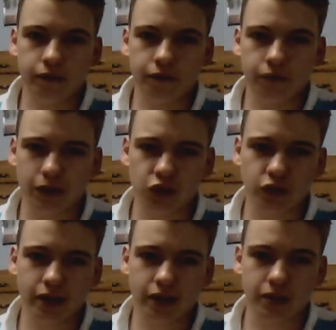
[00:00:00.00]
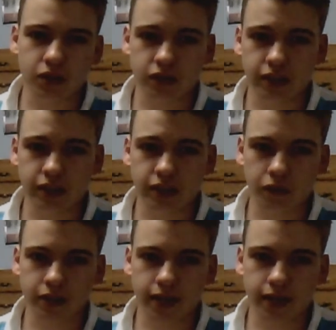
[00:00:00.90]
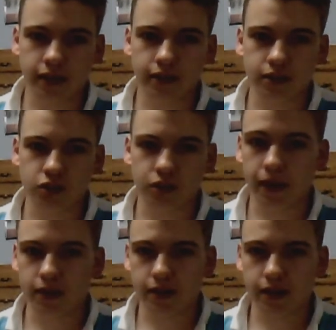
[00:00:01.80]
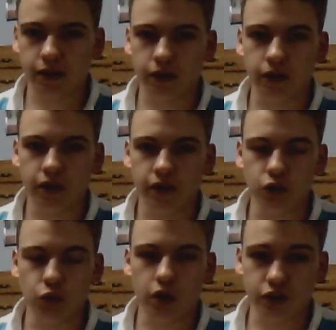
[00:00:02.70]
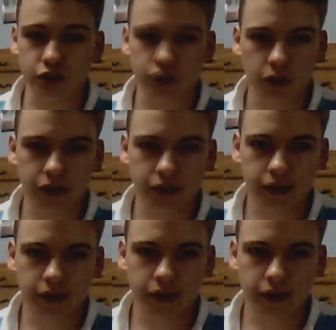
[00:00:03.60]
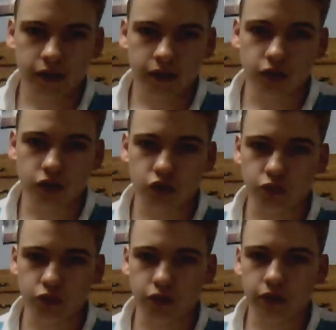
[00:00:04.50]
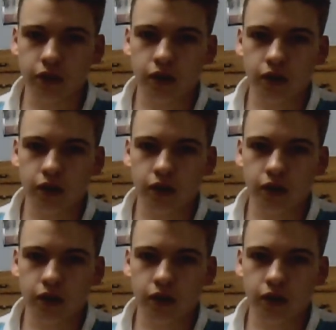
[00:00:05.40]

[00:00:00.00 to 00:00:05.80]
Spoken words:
For your Reshiram, it's essential for attacking. That's your main attacker. You want to start with it. It's just really good.